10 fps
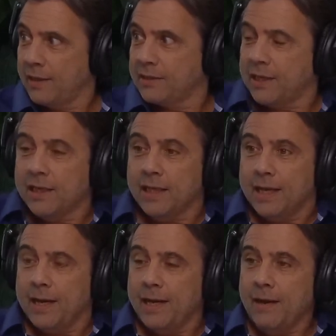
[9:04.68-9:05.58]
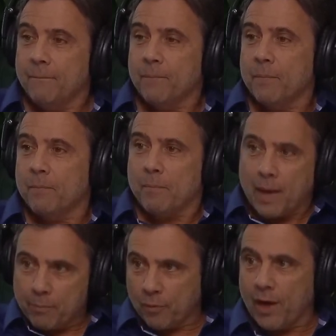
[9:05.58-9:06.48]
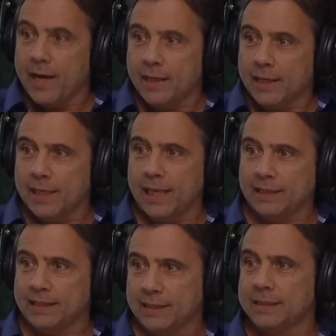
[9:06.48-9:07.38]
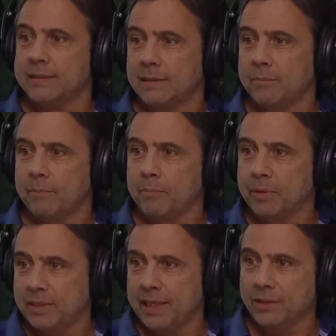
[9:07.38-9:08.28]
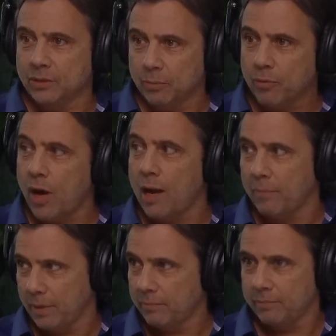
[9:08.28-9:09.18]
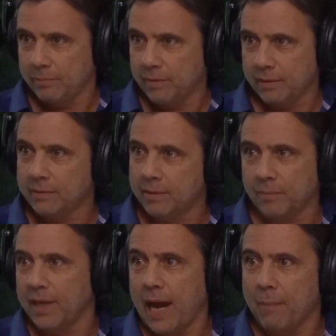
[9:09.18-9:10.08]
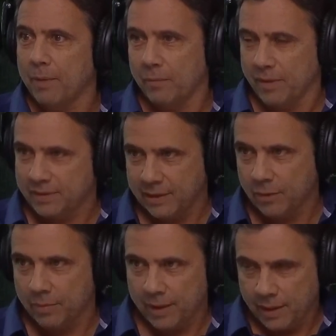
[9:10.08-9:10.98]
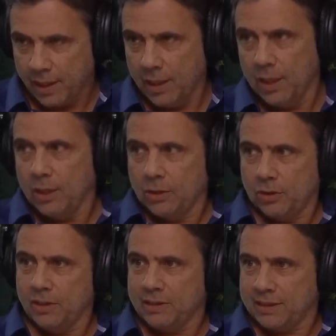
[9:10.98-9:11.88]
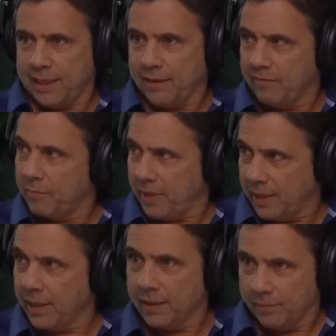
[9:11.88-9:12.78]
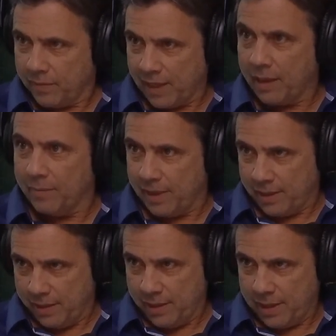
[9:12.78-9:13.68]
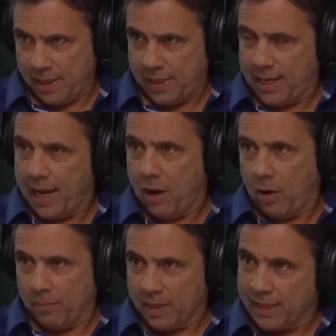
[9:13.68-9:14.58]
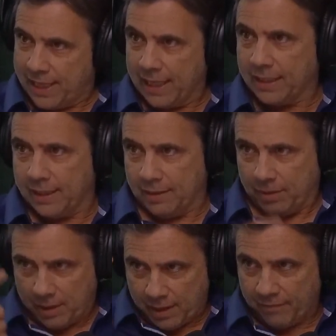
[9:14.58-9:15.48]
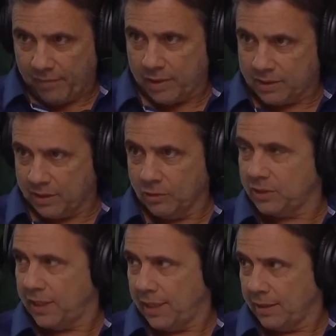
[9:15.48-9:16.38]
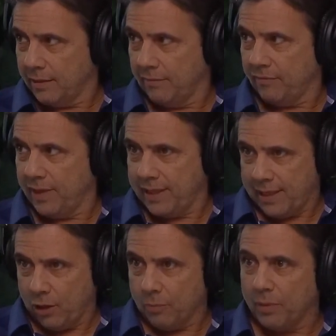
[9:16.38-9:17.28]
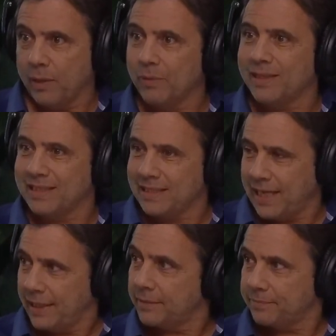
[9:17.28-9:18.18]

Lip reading: suddenly my brain connects this potential problem, something happening with this airplane, to the state of being that I'm in. And now I'm connecting, I've associated and conflated airplane with this state.